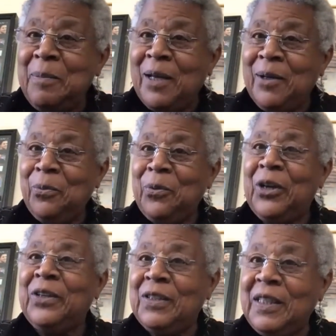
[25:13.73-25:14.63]
about where
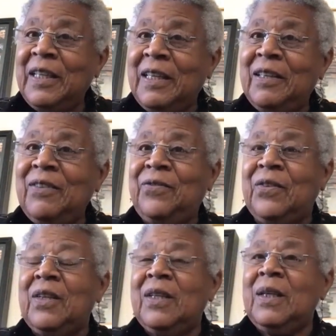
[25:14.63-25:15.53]
you live,
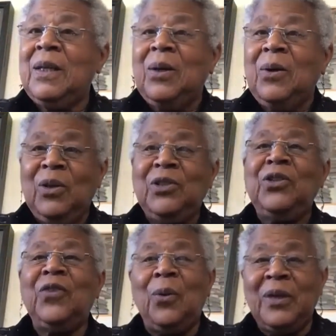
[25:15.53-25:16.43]
what
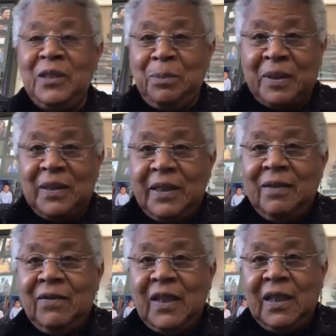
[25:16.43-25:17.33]
you've always
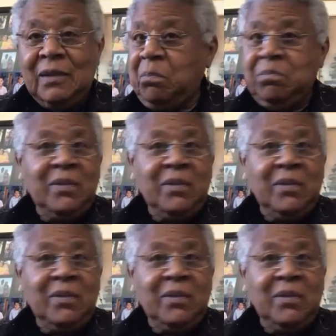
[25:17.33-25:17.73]
believed in.